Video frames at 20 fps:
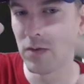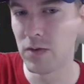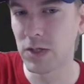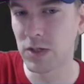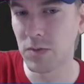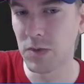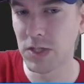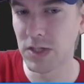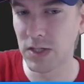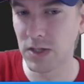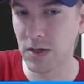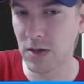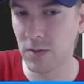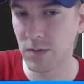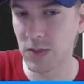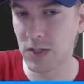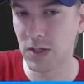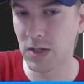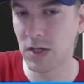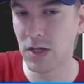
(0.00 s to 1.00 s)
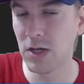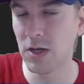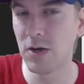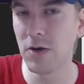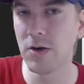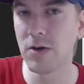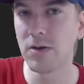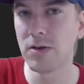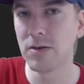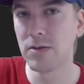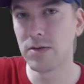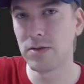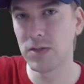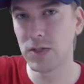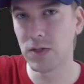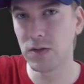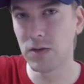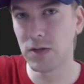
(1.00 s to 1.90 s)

which means it comes in here, so it